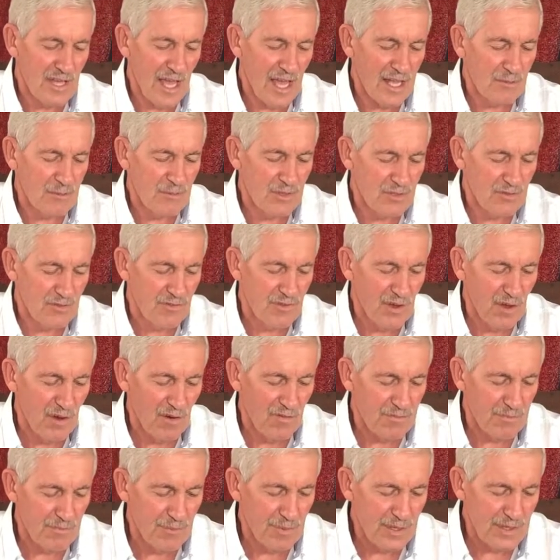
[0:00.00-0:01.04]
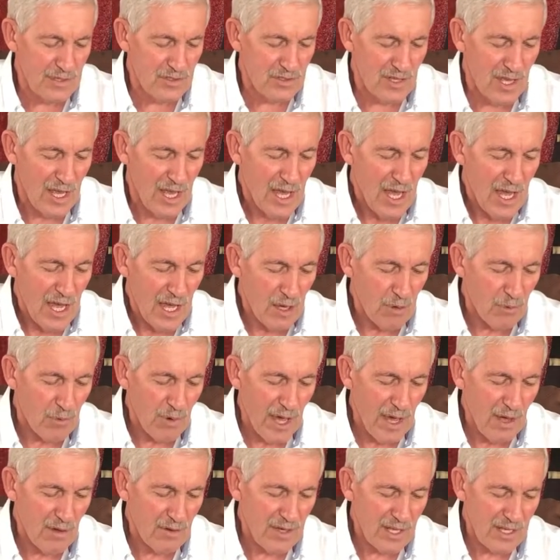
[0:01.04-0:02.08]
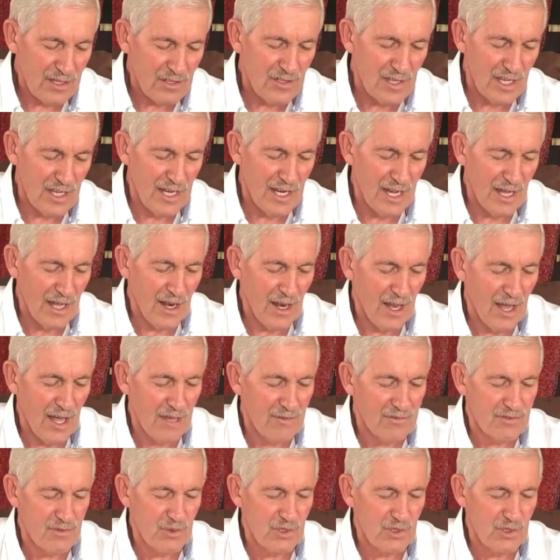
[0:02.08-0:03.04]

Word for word: atmosphere of peace around us in our lives,